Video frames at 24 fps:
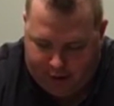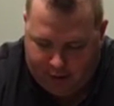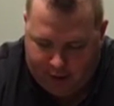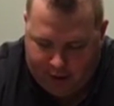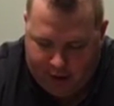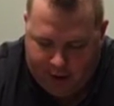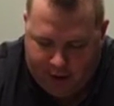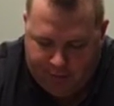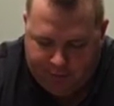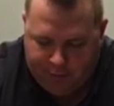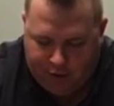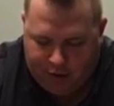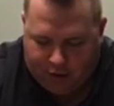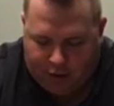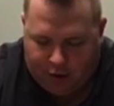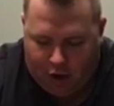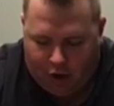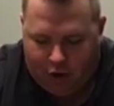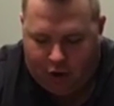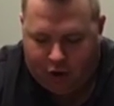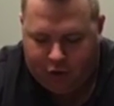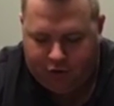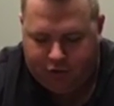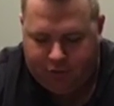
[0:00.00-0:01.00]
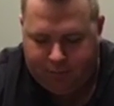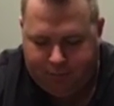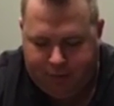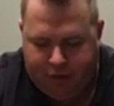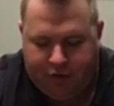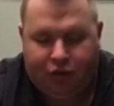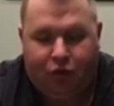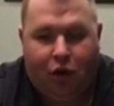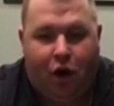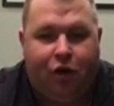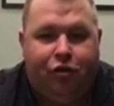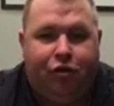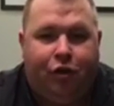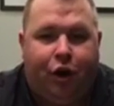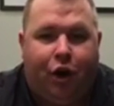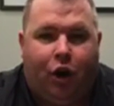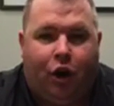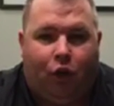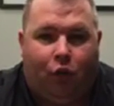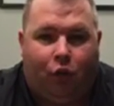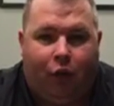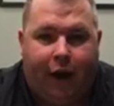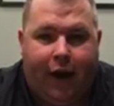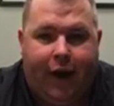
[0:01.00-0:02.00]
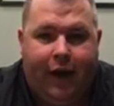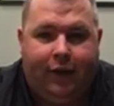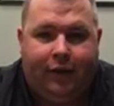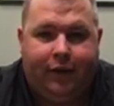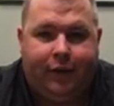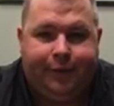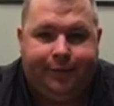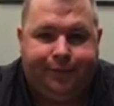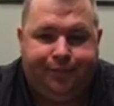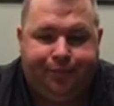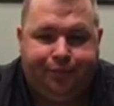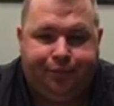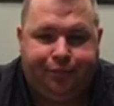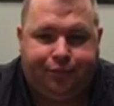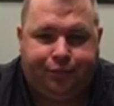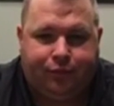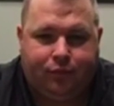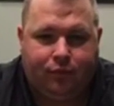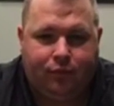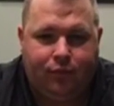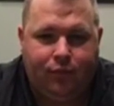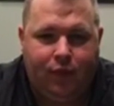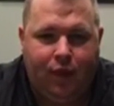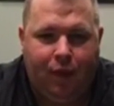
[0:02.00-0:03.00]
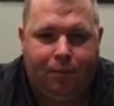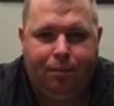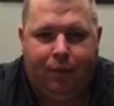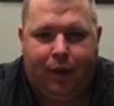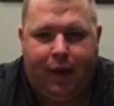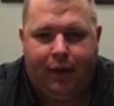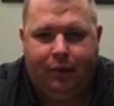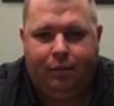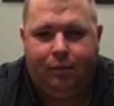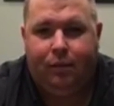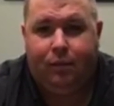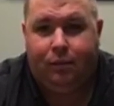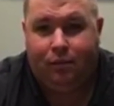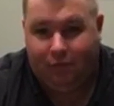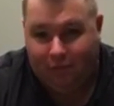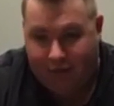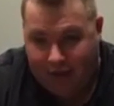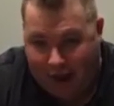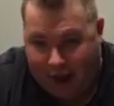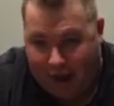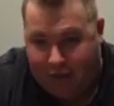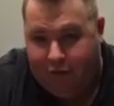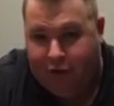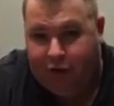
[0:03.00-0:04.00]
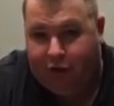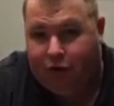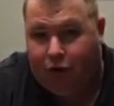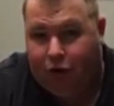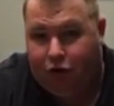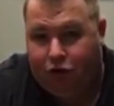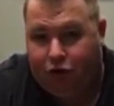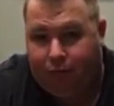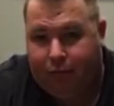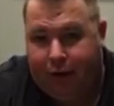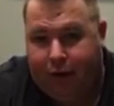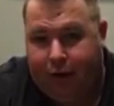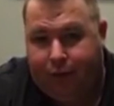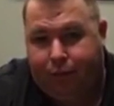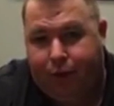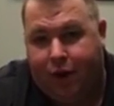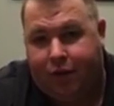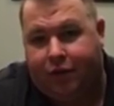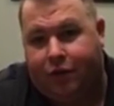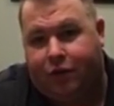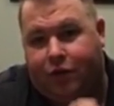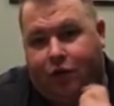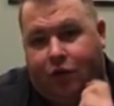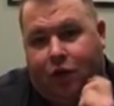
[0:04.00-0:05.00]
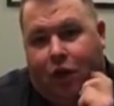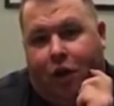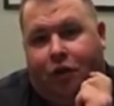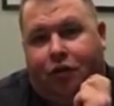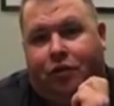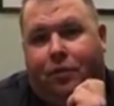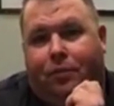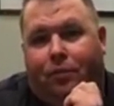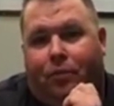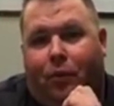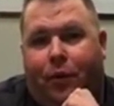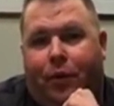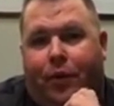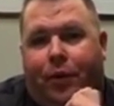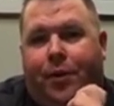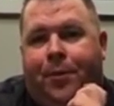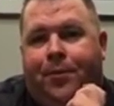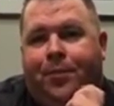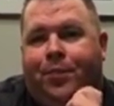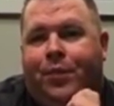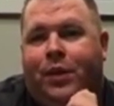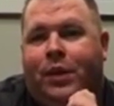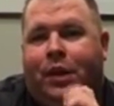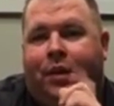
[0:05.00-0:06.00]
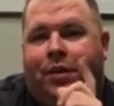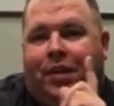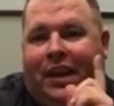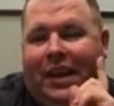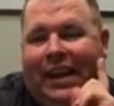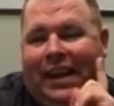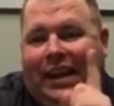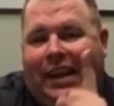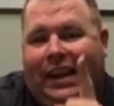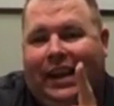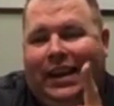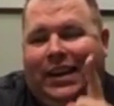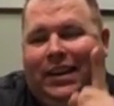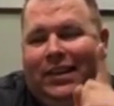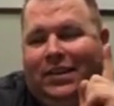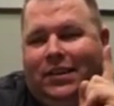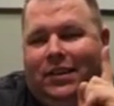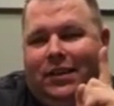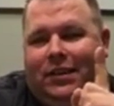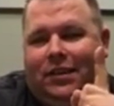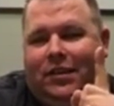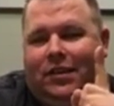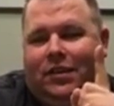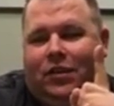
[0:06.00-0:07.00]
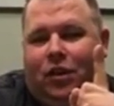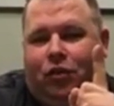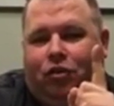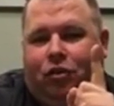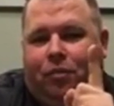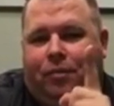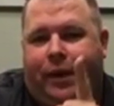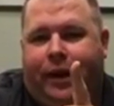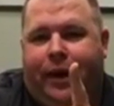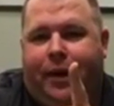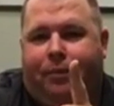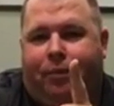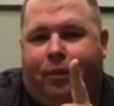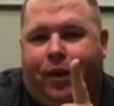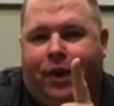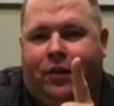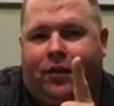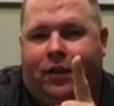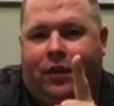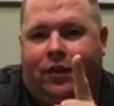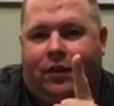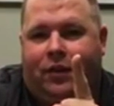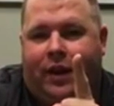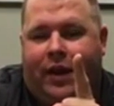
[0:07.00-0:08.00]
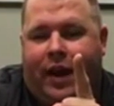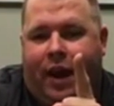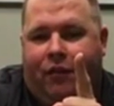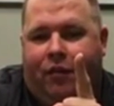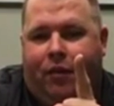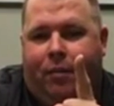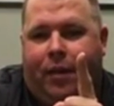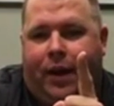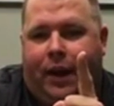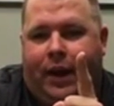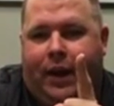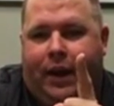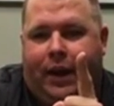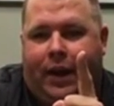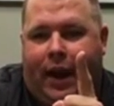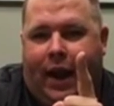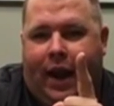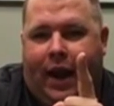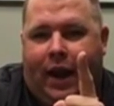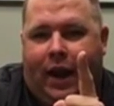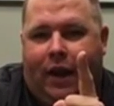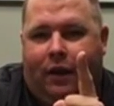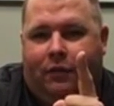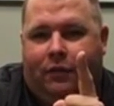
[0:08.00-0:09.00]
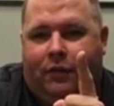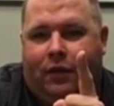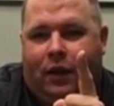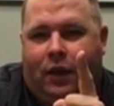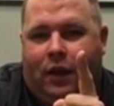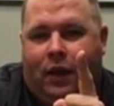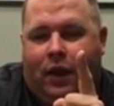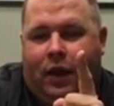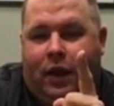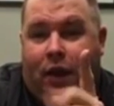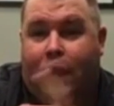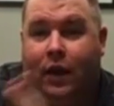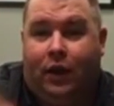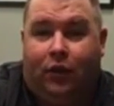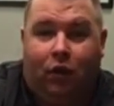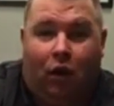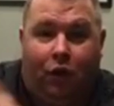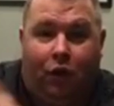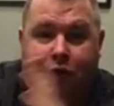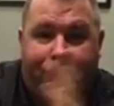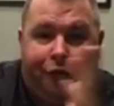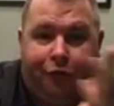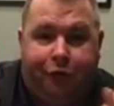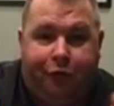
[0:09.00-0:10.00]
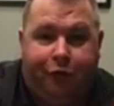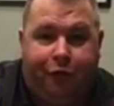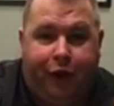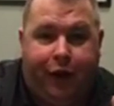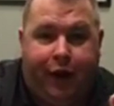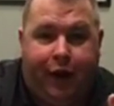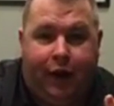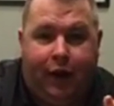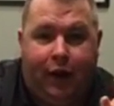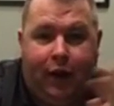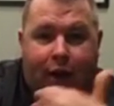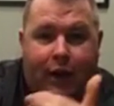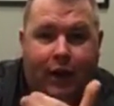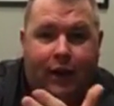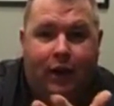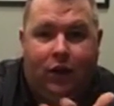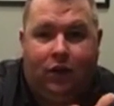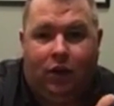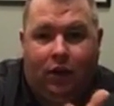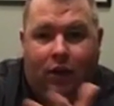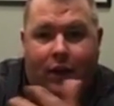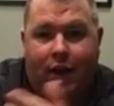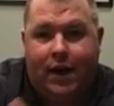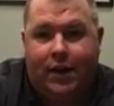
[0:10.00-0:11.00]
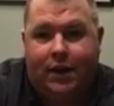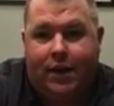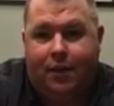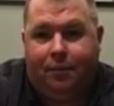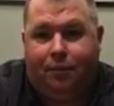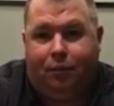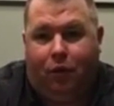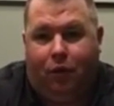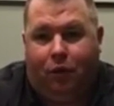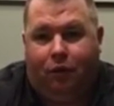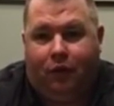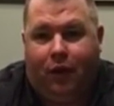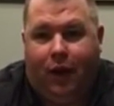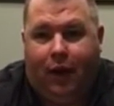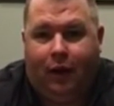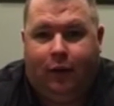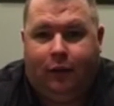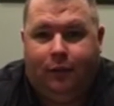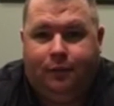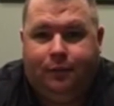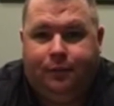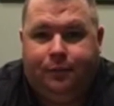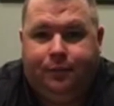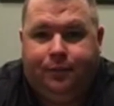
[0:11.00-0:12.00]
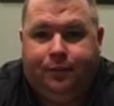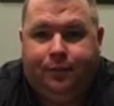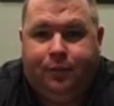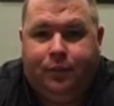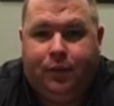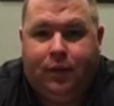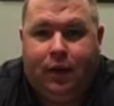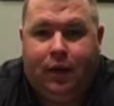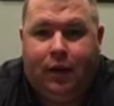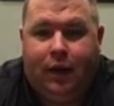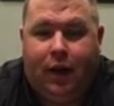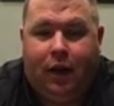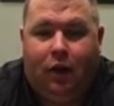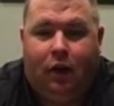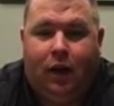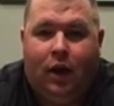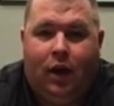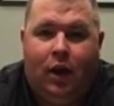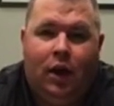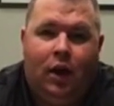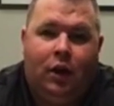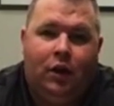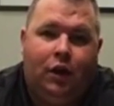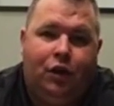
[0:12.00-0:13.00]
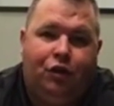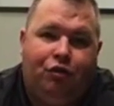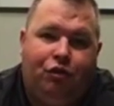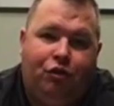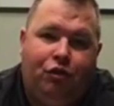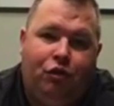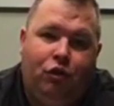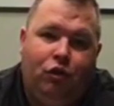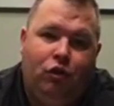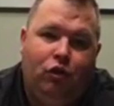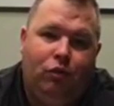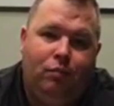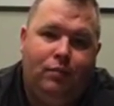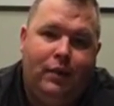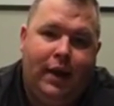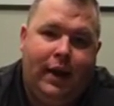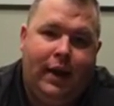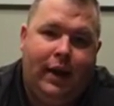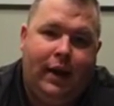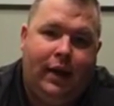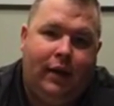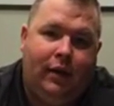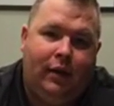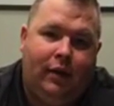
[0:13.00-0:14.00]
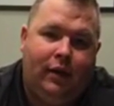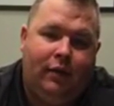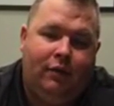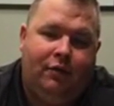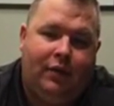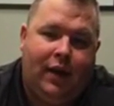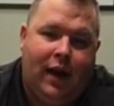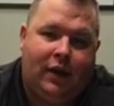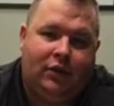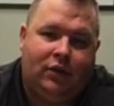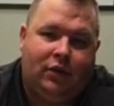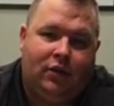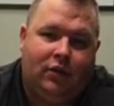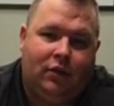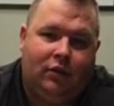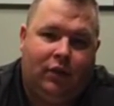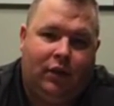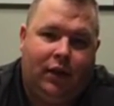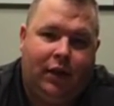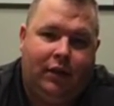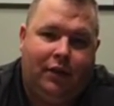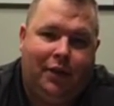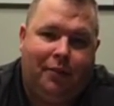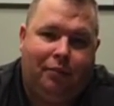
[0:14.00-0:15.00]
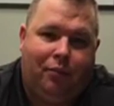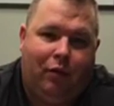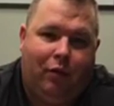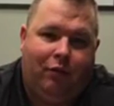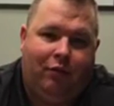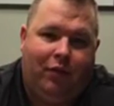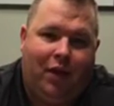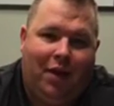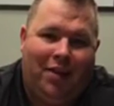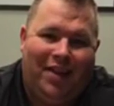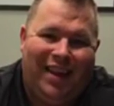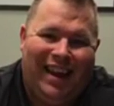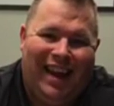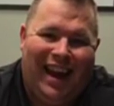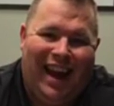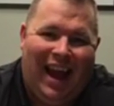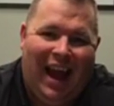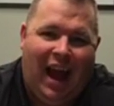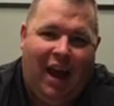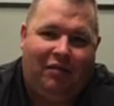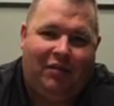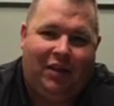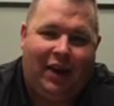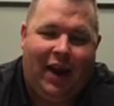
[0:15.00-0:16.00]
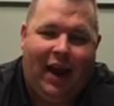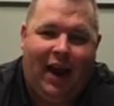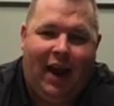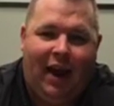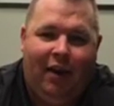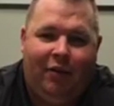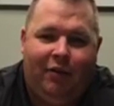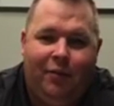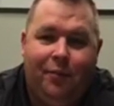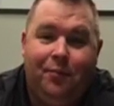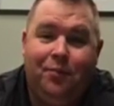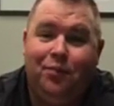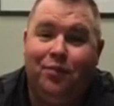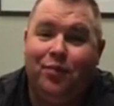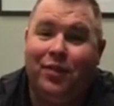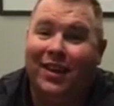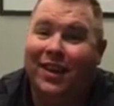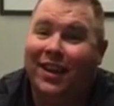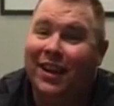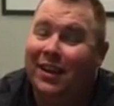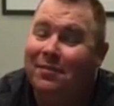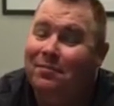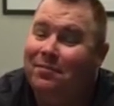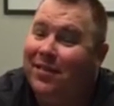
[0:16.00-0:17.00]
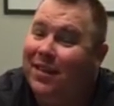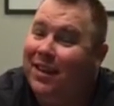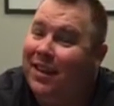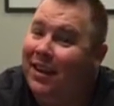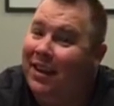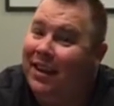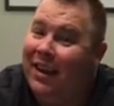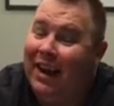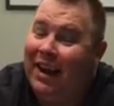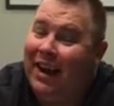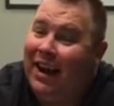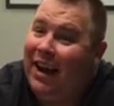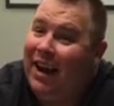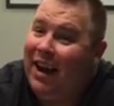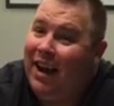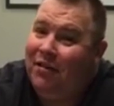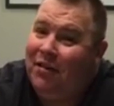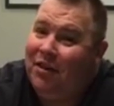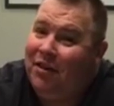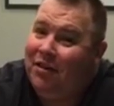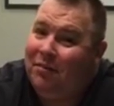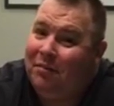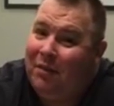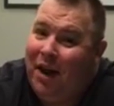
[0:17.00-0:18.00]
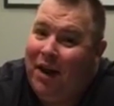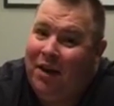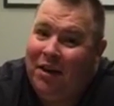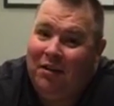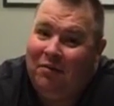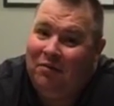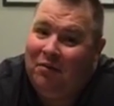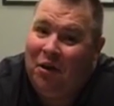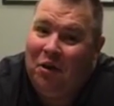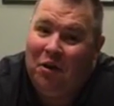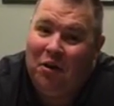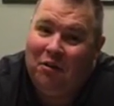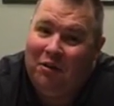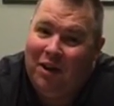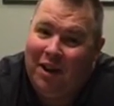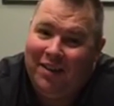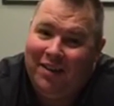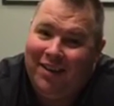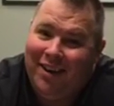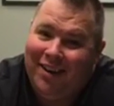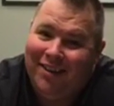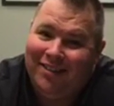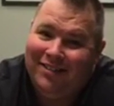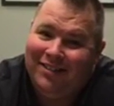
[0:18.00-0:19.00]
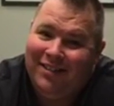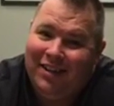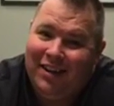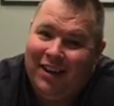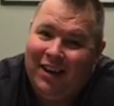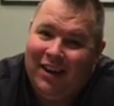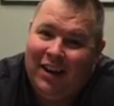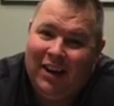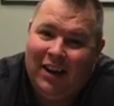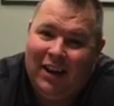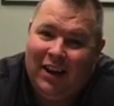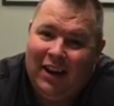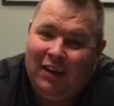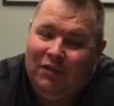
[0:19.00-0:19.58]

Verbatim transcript: Now, logos and biz cards are great, but having a social media presence is also important. The easiest social media presence that everybody can have, it's also free, is a LinkedIn profile. Now, there's two main facets of a LinkedIn profile that you have to have. You gotta have a smiling photo on there.